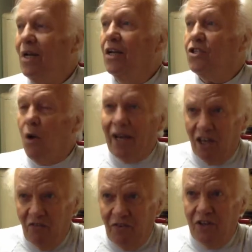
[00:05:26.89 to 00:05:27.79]
So I
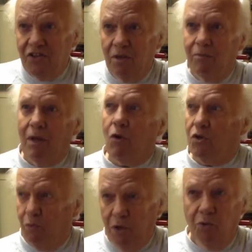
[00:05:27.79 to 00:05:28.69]
convinced them
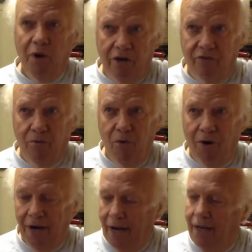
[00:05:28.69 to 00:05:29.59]
because we were running for
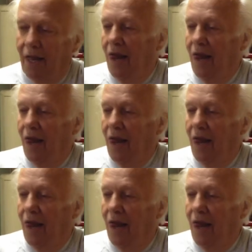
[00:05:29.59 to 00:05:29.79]
Margay.